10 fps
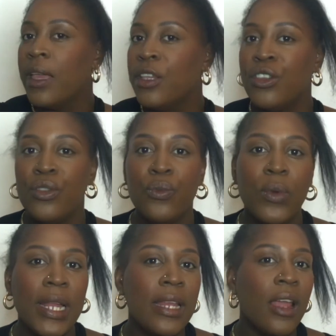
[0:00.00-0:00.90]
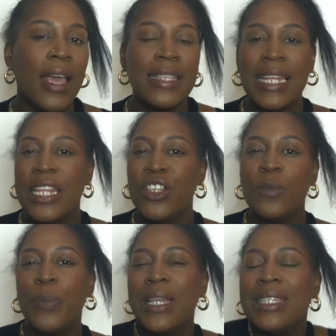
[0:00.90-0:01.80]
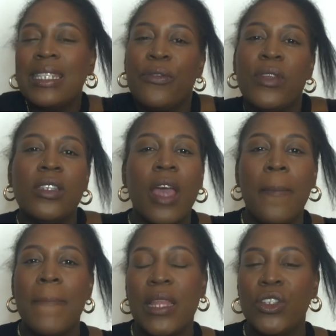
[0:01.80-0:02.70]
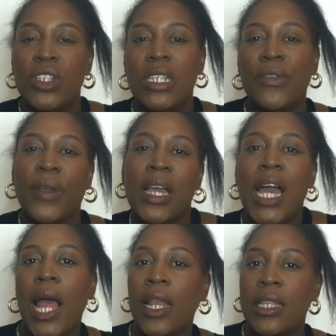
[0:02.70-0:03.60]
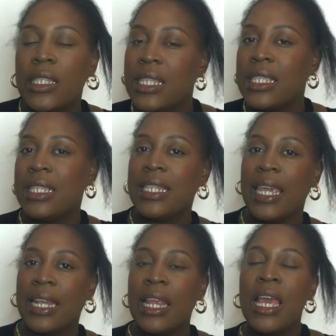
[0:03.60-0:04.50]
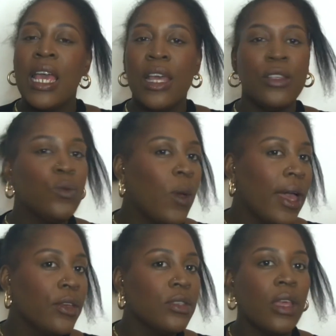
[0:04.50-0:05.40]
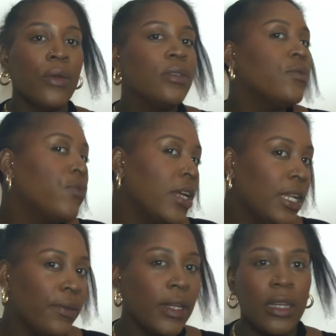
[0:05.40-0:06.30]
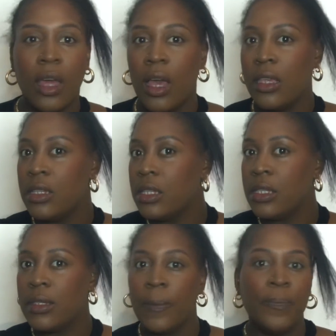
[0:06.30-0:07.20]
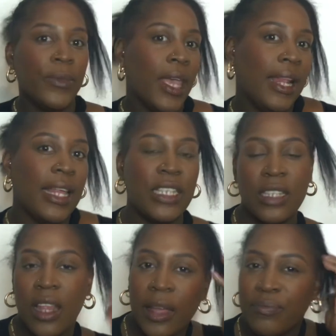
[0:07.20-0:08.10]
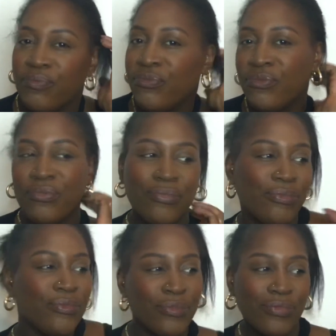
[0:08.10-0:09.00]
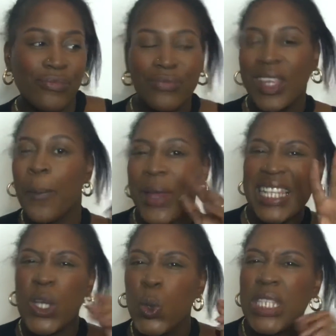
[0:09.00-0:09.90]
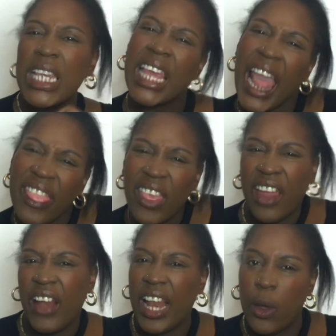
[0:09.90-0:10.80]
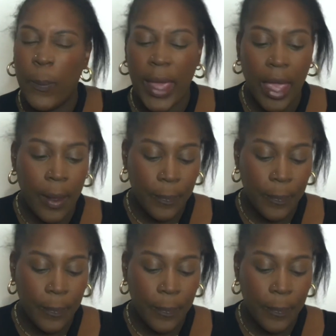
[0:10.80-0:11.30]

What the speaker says: It's just really nice, and it just brings a different dimension, a different color to the skin as well, so it's really, really nice. And I just like brings it all together a little bit.